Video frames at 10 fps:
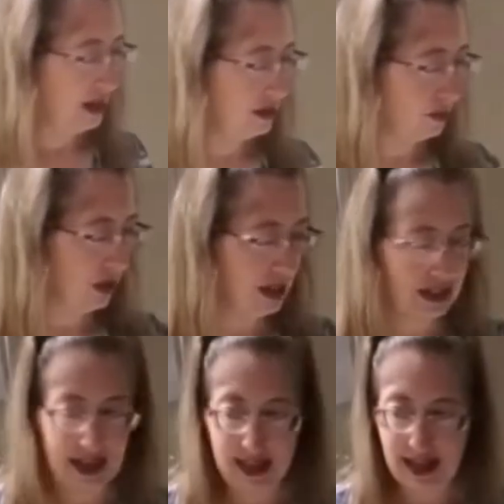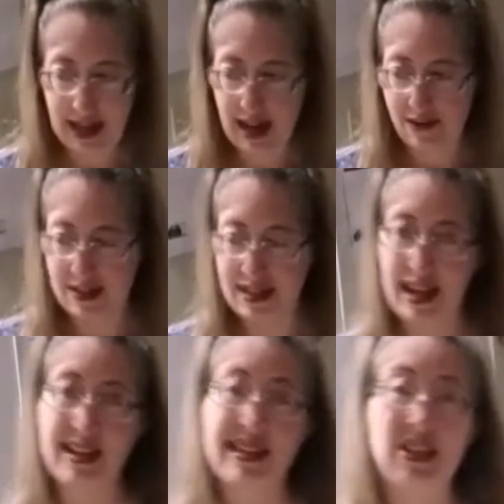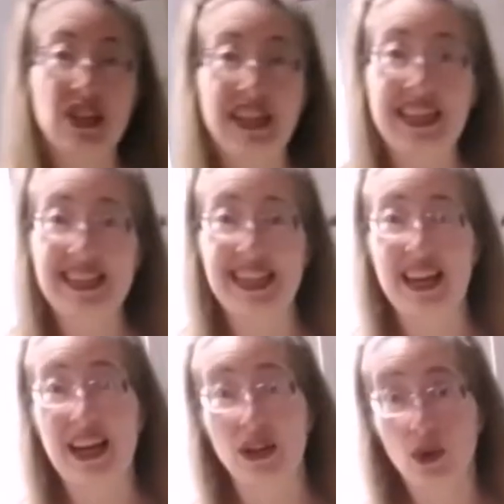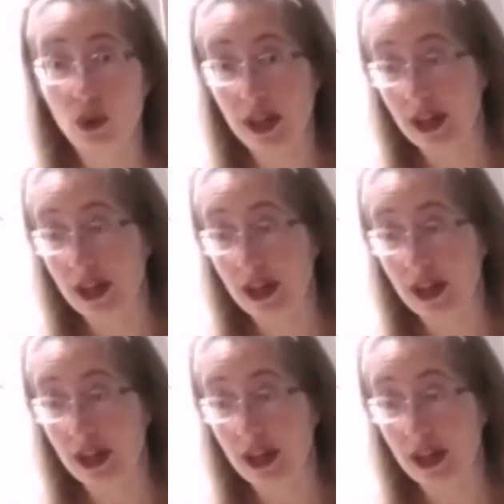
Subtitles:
so we're gonna set that knife aside, and then you're gonna need to get a cooling